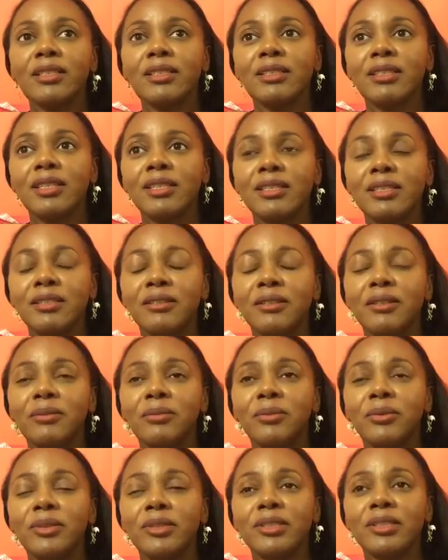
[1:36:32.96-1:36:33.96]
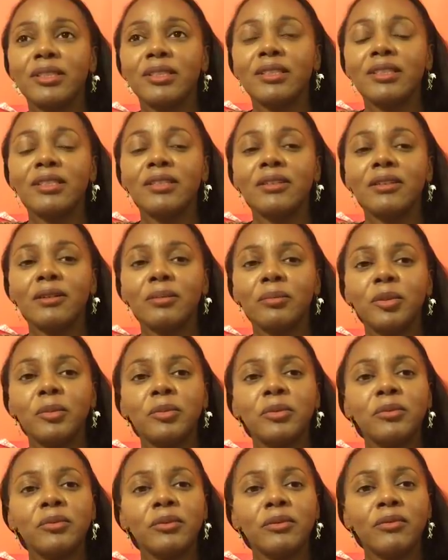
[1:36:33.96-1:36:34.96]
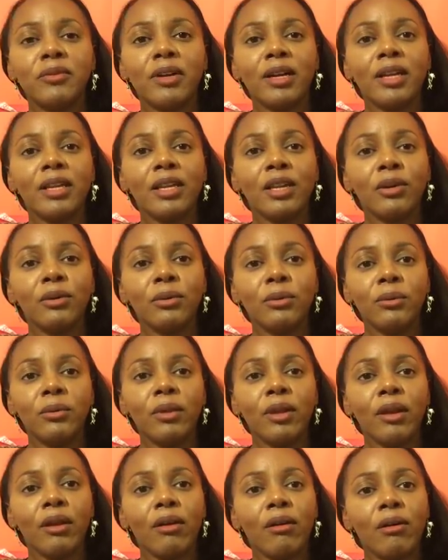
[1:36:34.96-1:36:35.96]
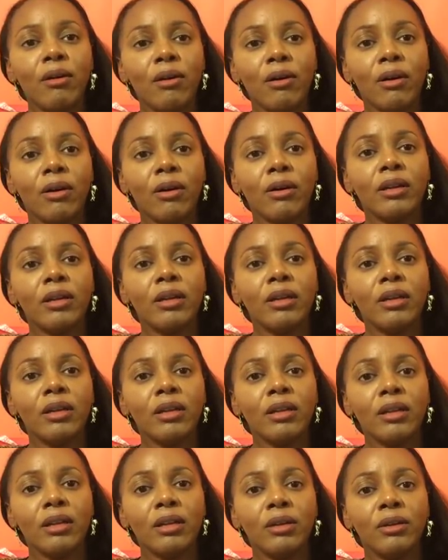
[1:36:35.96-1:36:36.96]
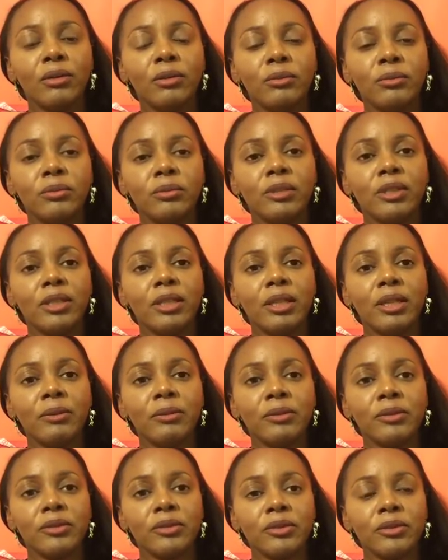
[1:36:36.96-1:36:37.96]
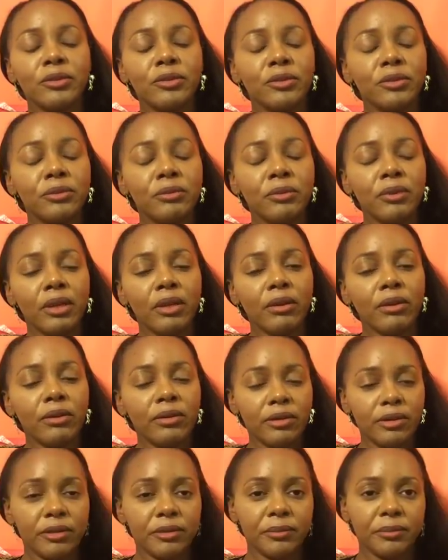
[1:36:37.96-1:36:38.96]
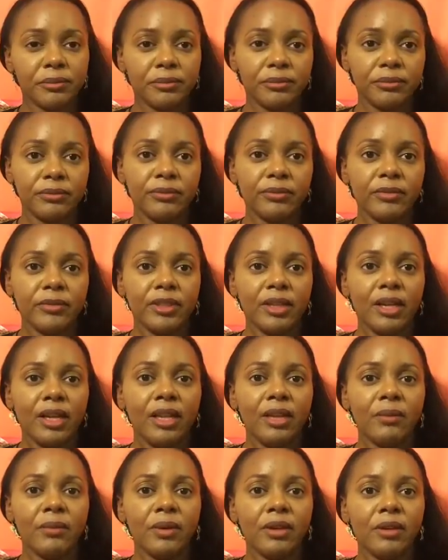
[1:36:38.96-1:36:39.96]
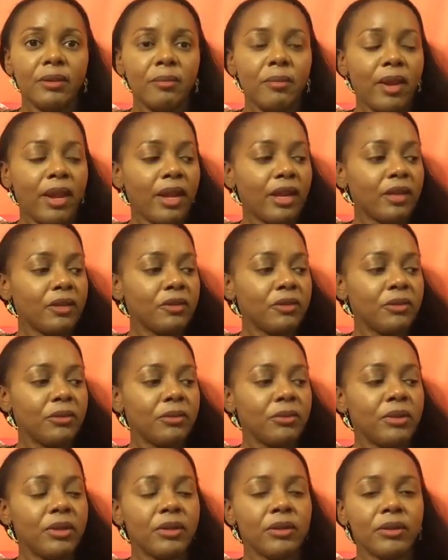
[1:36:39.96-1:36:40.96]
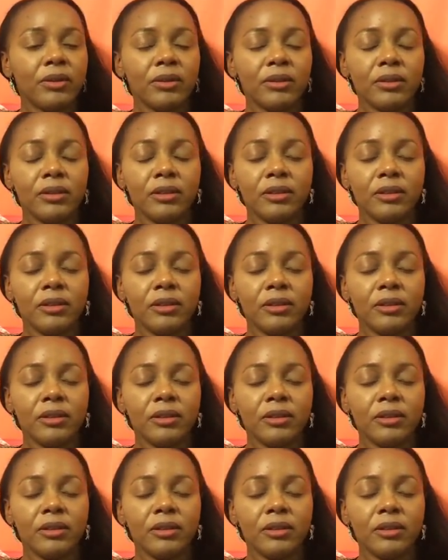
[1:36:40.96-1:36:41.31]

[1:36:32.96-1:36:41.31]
they said they wish that the young people will find out who they are, and they will search who they are, and they will come back into their